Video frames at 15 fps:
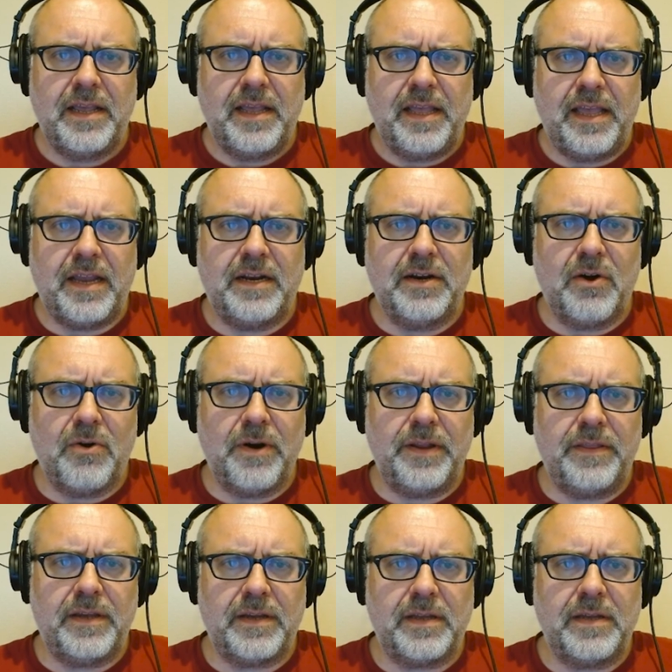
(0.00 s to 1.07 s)
ignoring
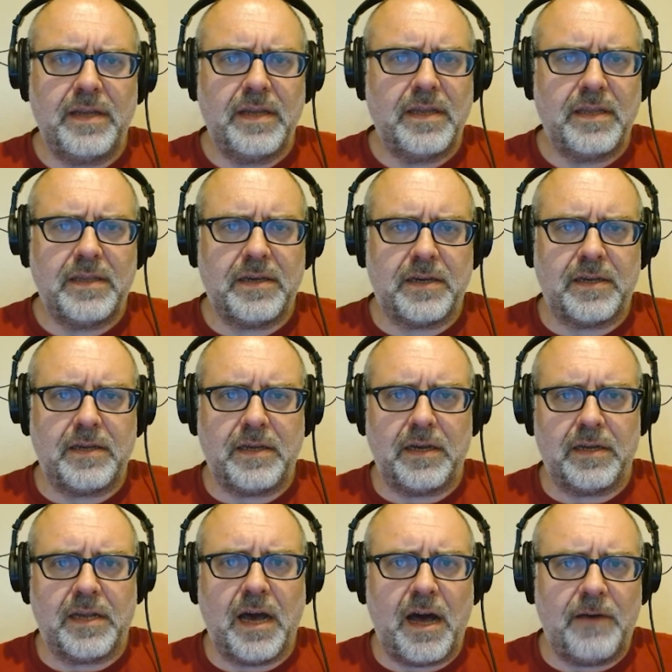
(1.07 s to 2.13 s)
the
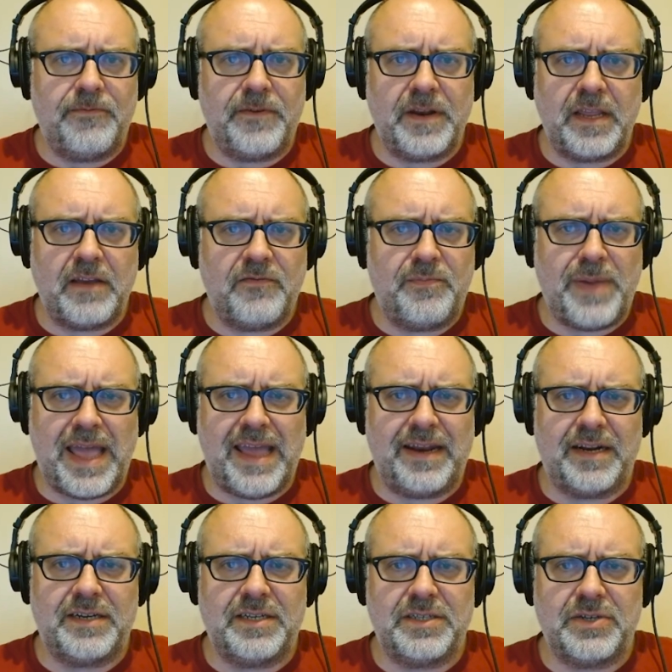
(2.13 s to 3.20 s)
cacophony of
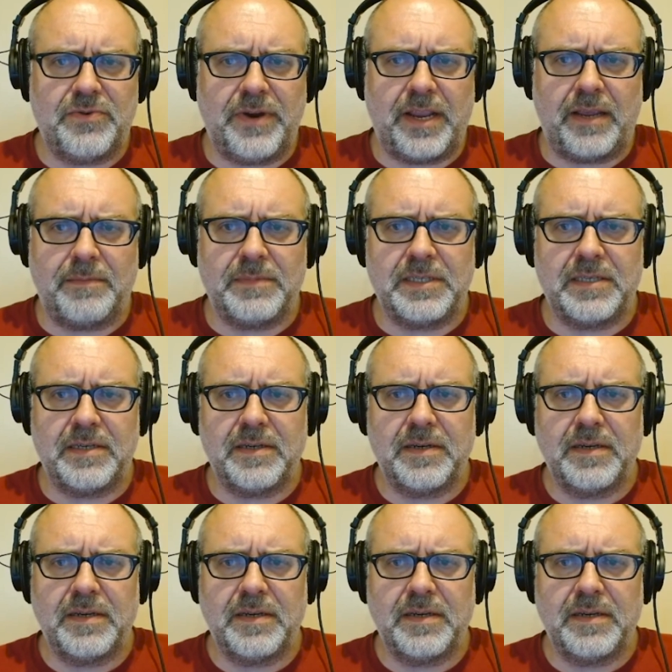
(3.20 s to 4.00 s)
panicked screams.